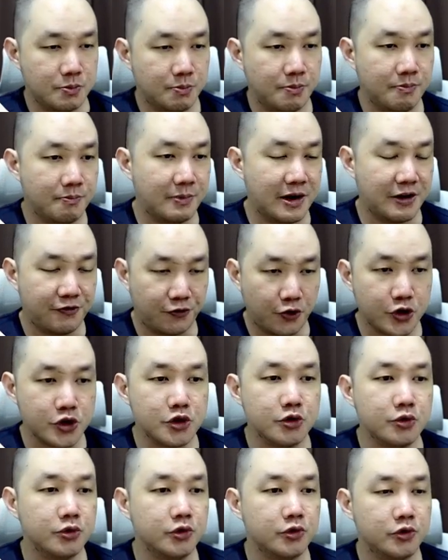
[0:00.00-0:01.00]
but for
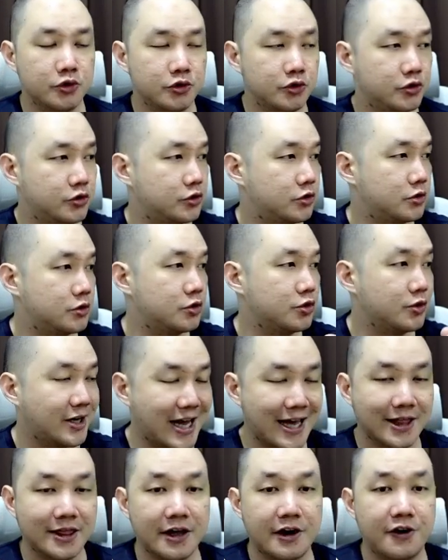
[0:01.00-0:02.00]
you to
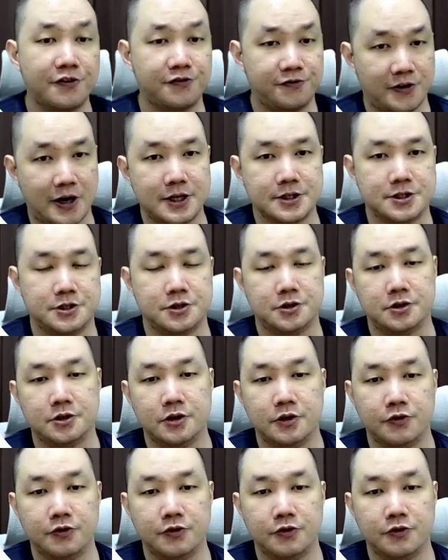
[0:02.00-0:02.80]
get there faster,